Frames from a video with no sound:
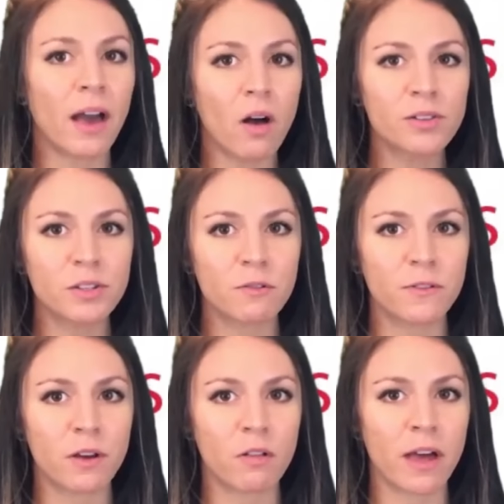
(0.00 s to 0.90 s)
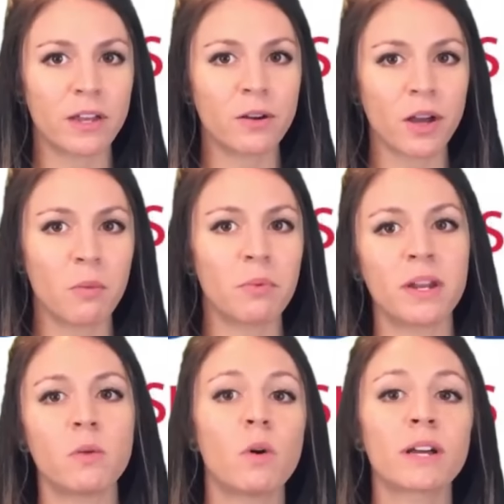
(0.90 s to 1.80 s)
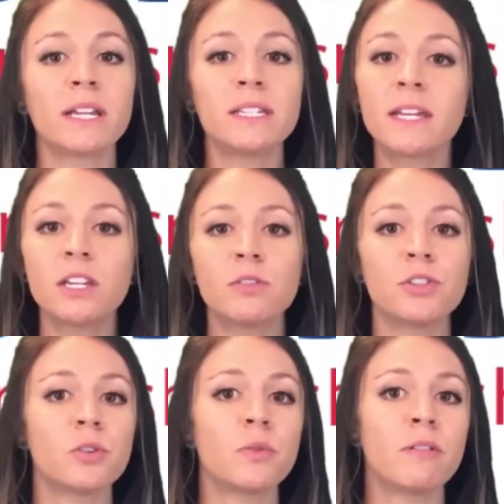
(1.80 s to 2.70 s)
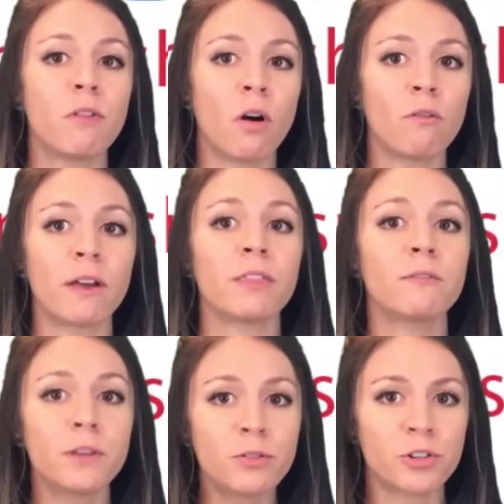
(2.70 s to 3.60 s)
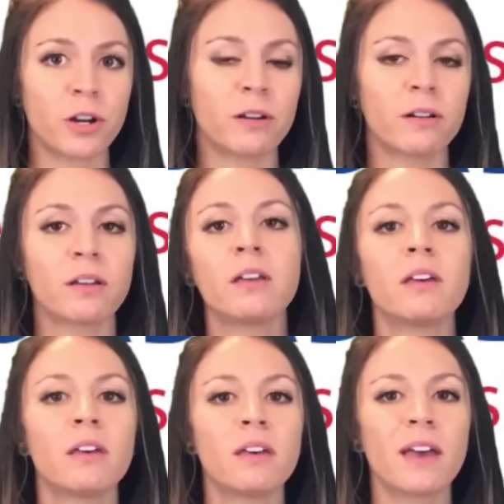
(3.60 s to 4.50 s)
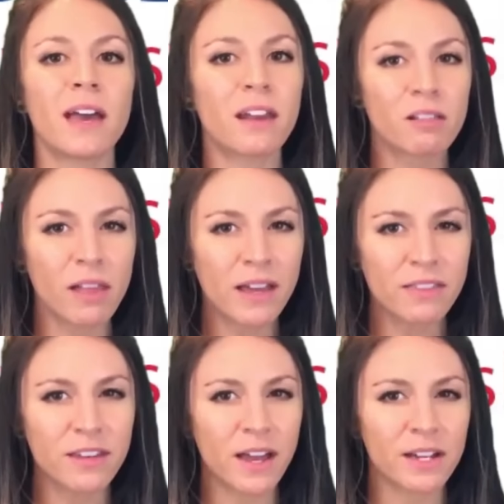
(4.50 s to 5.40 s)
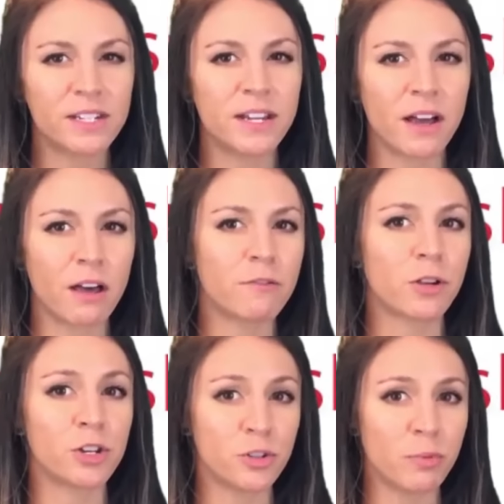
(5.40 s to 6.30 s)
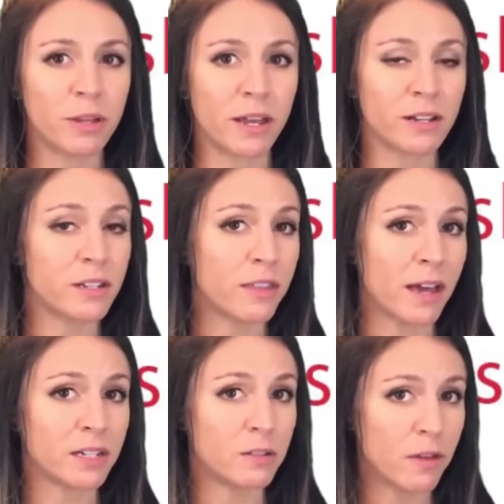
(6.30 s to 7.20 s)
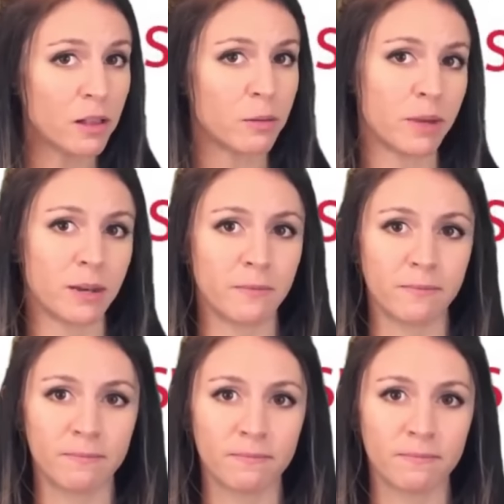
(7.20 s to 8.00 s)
I also feel that your company will continue to evolve in the future, and I like the idea of contributing to that development.